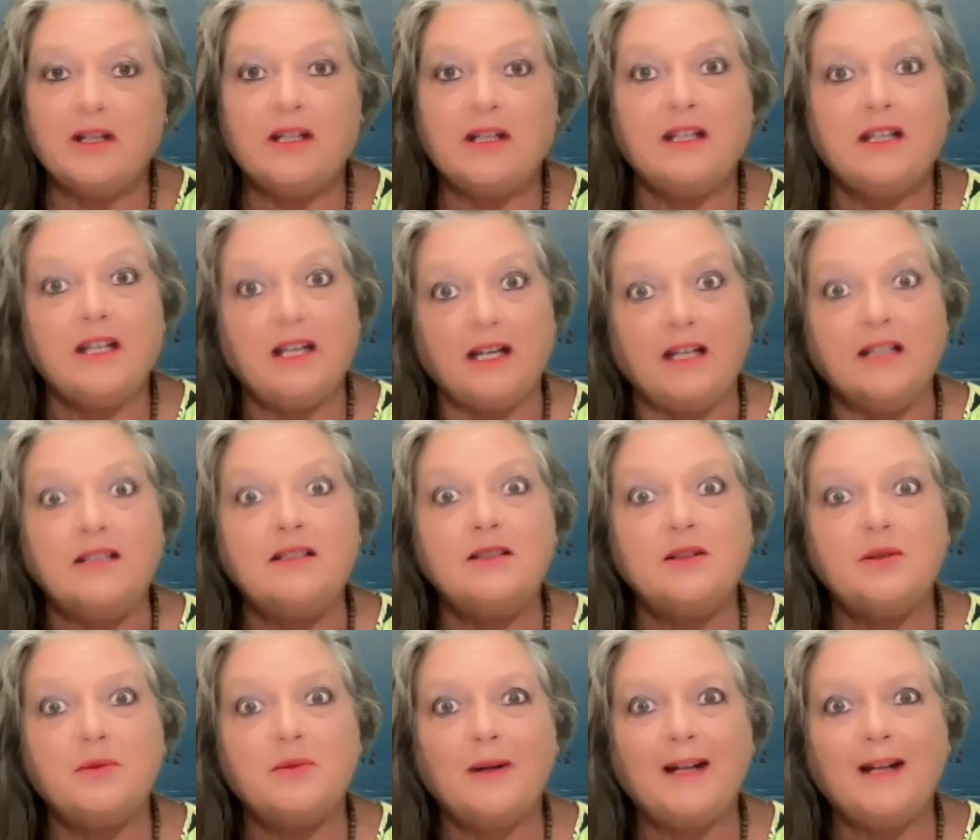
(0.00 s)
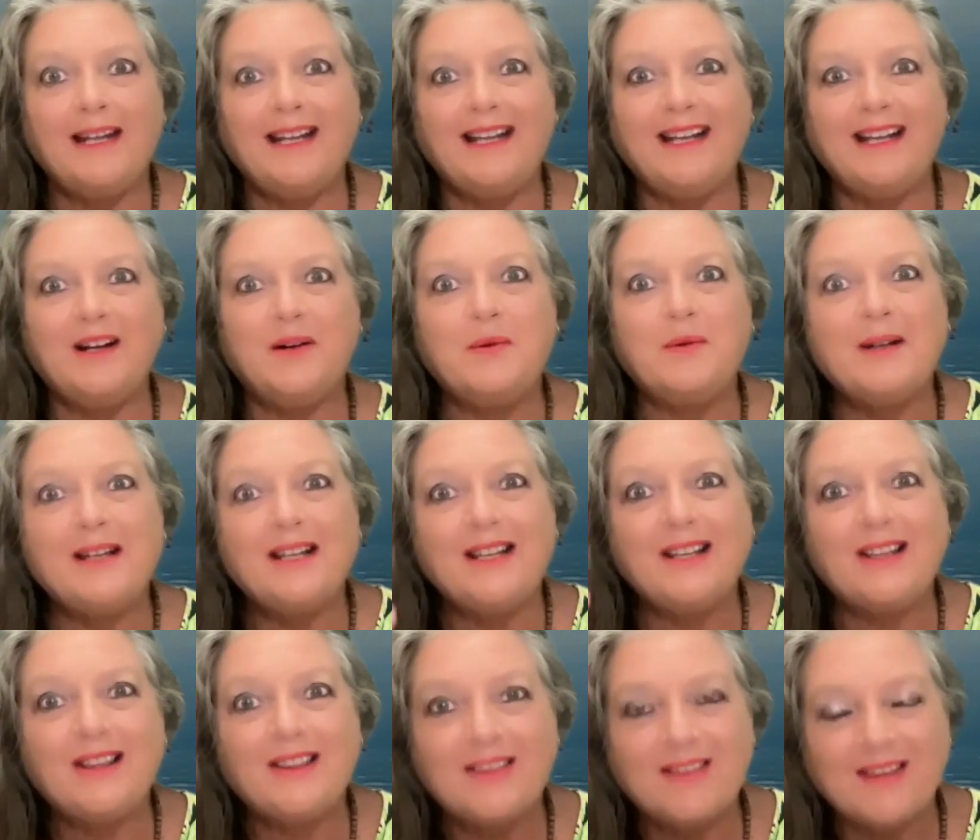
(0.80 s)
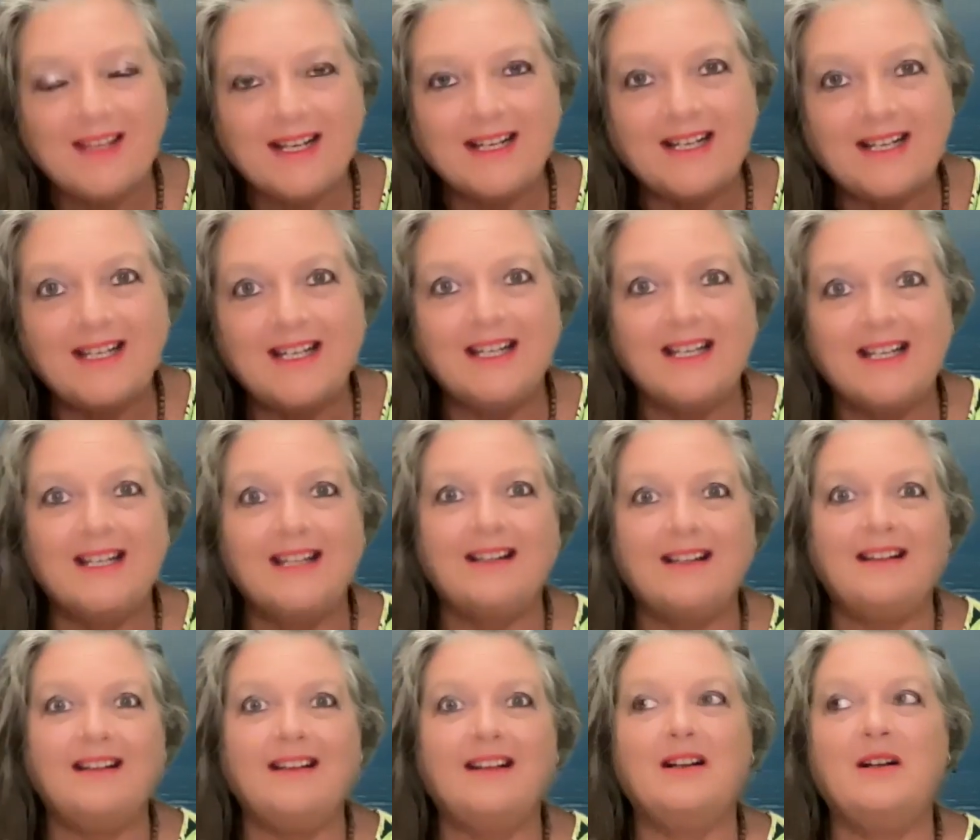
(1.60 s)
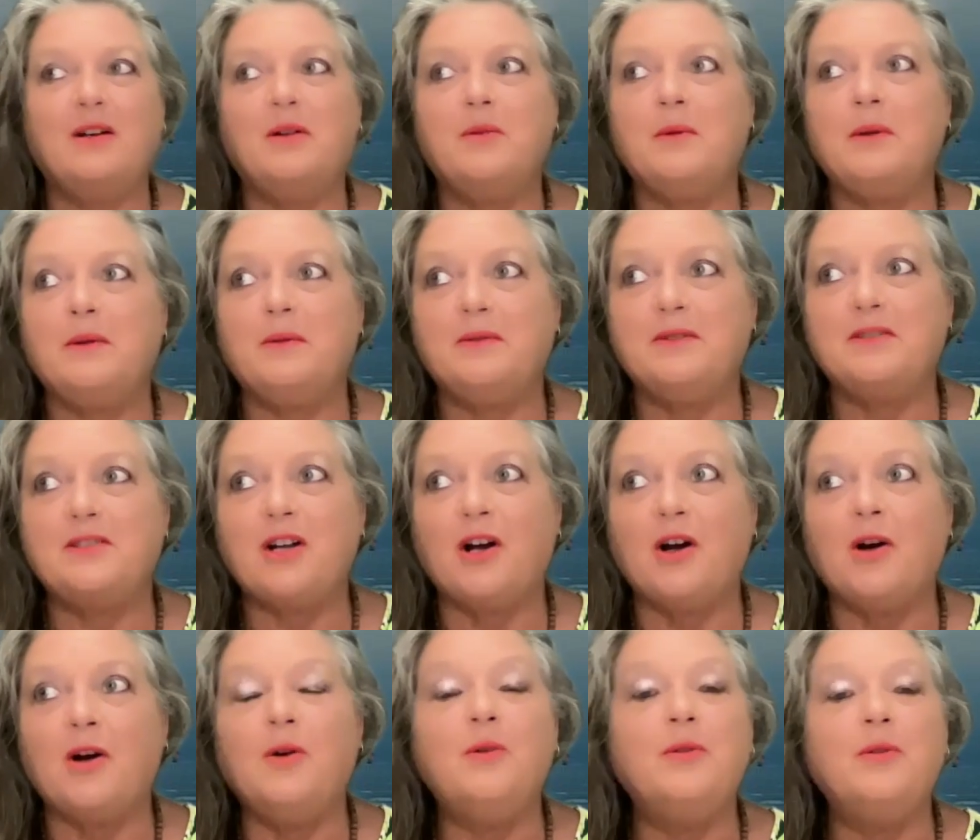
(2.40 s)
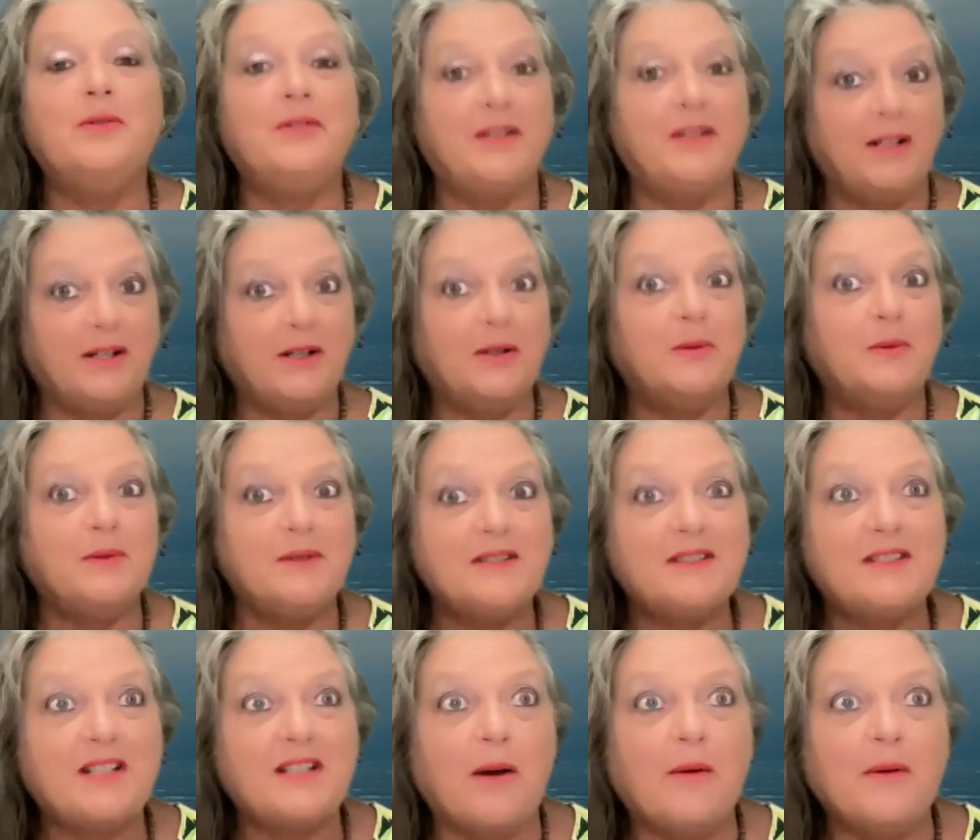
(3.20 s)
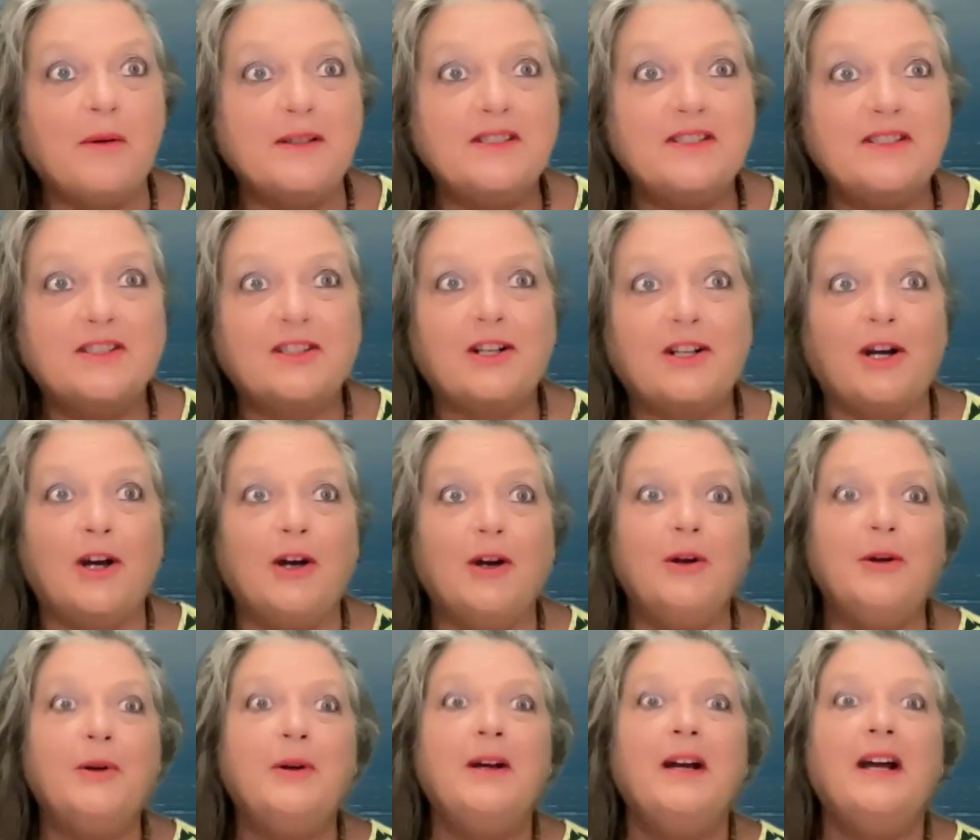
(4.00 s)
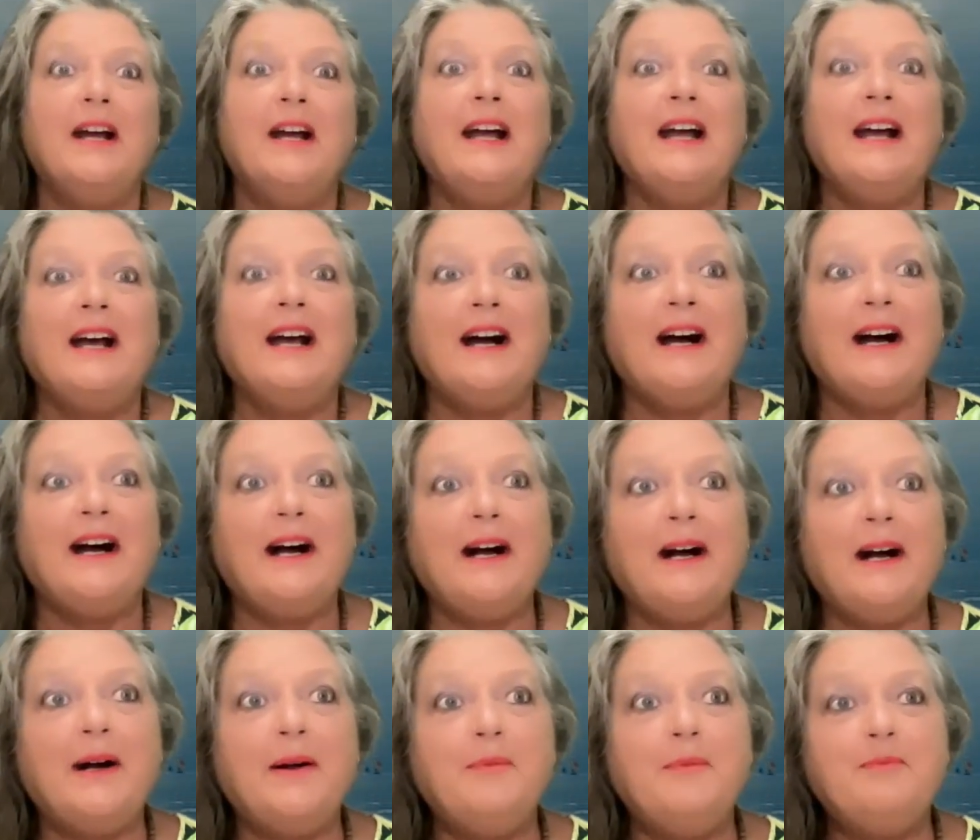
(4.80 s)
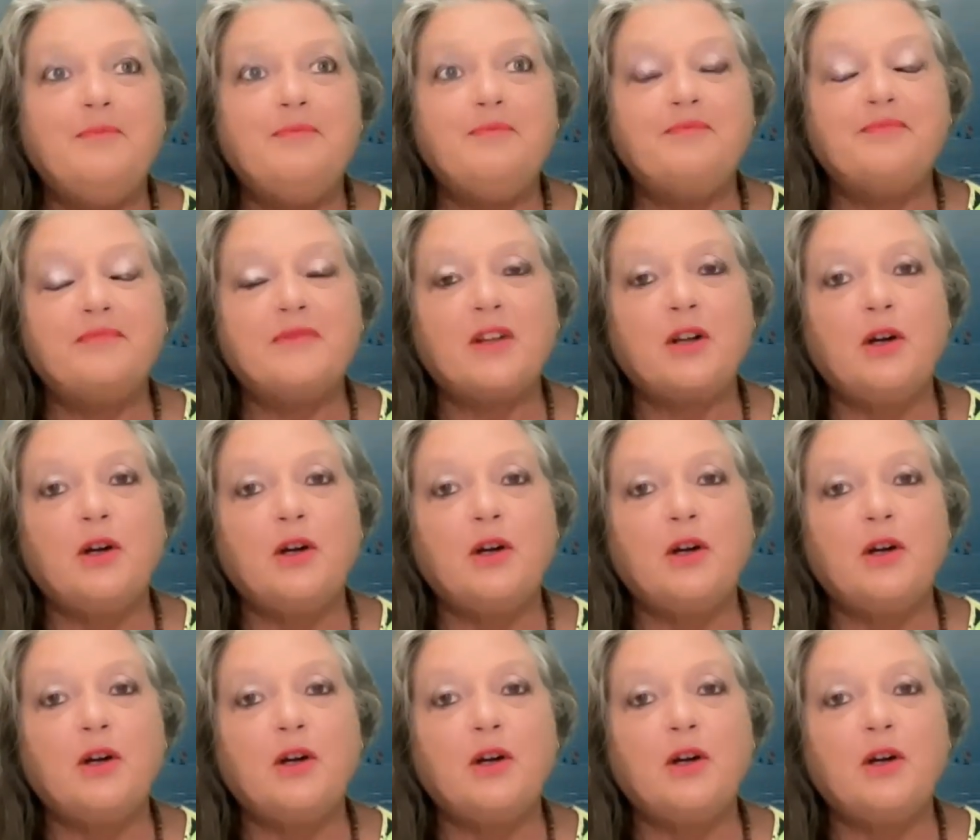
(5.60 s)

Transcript: yet where we think we were told that it was going to go.